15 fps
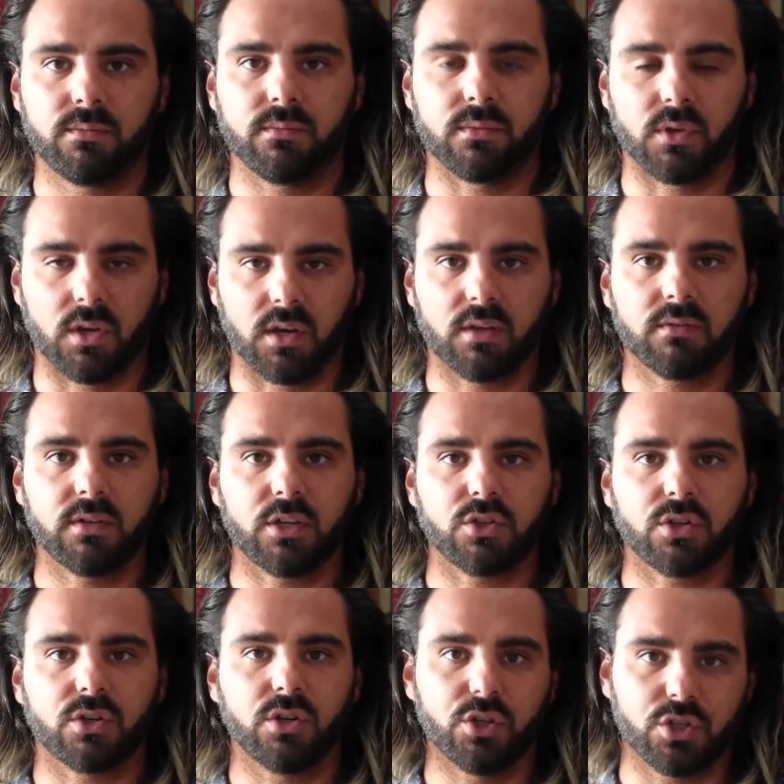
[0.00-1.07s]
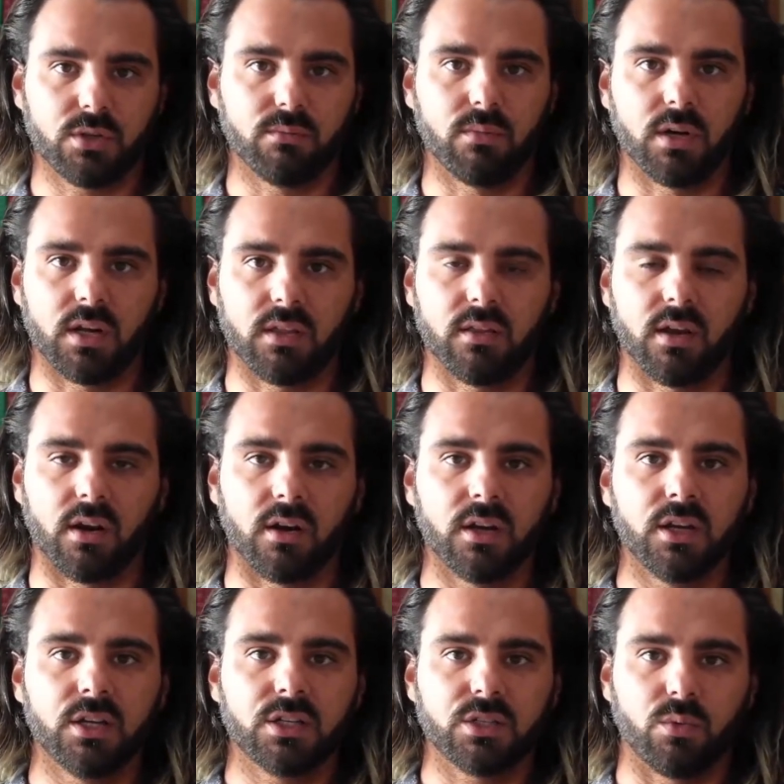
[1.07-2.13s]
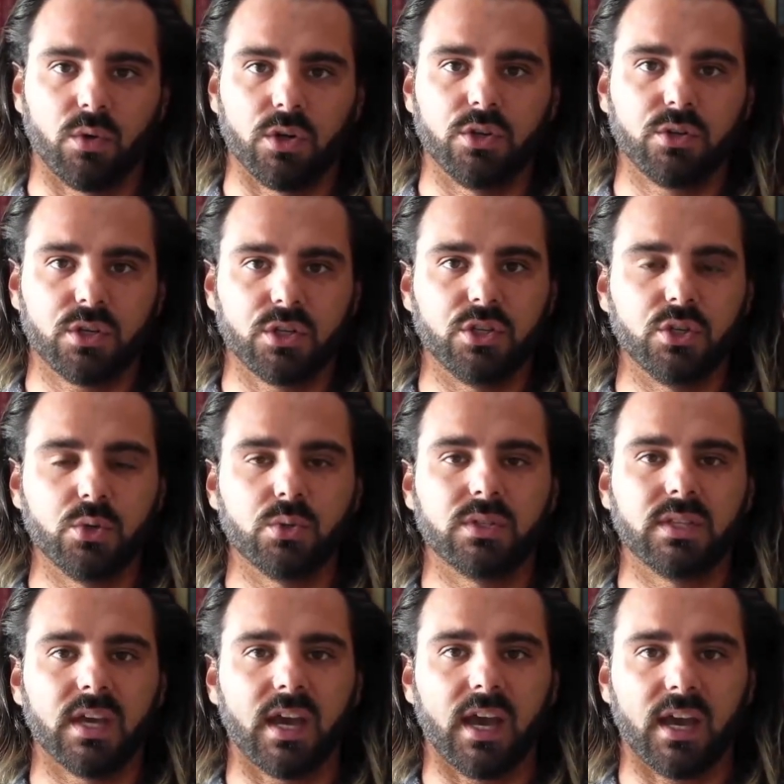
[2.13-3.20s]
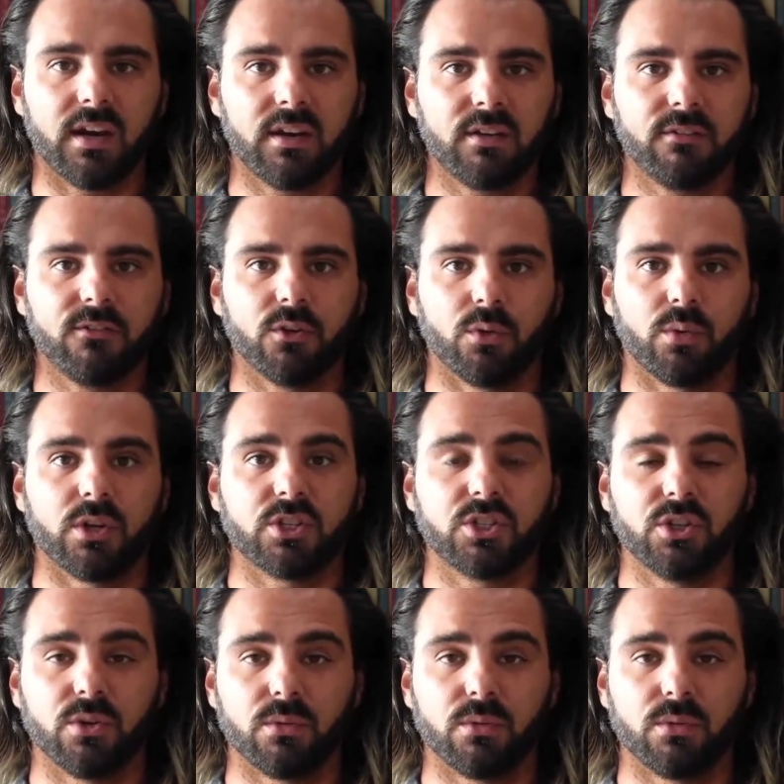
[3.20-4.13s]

Okay. That's your cushion money there to where you could use that for the rest of your